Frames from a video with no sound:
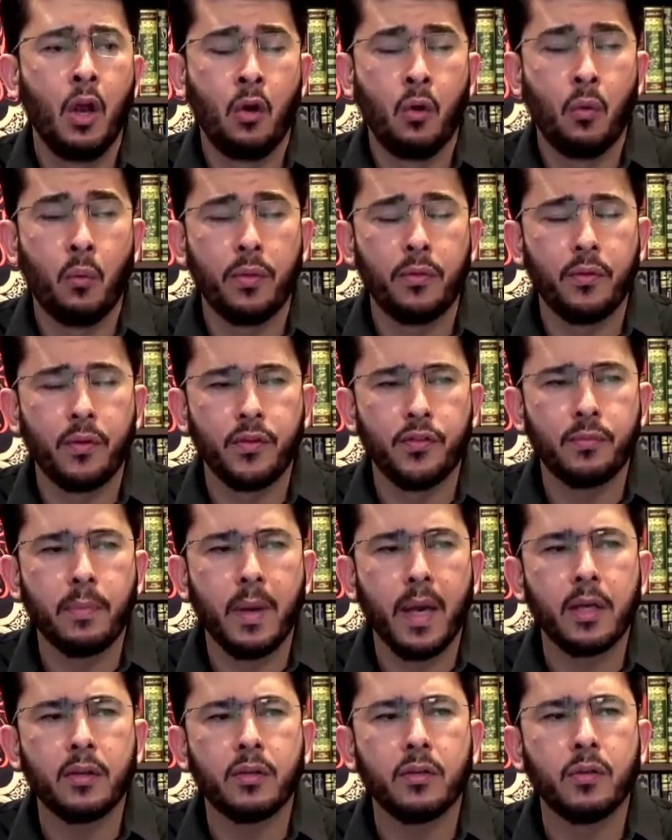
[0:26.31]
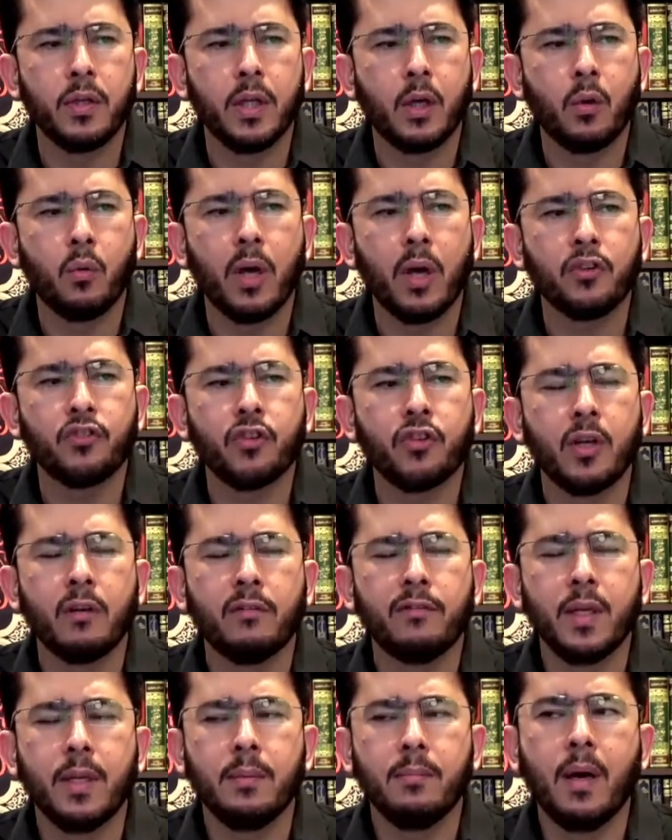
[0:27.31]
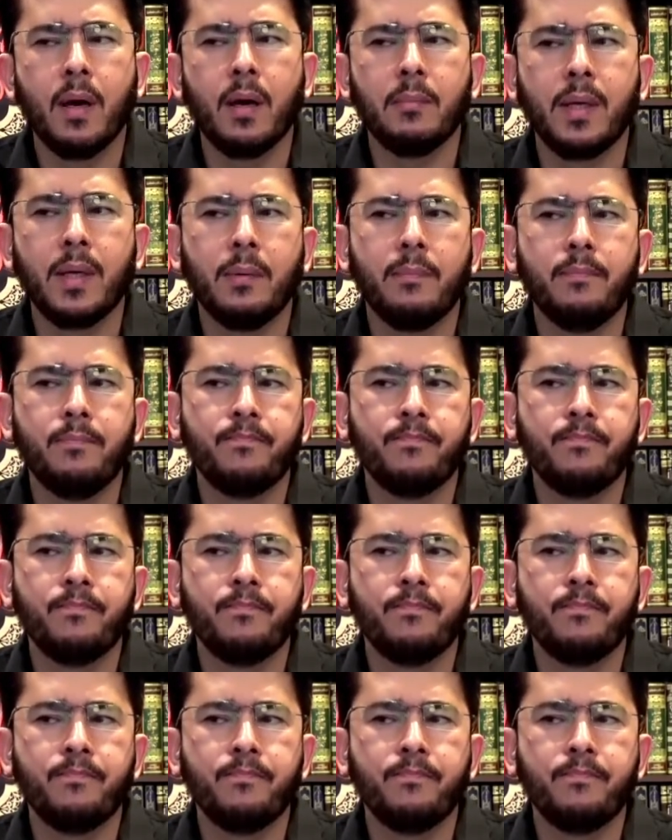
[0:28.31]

with respect to the question of Imamah.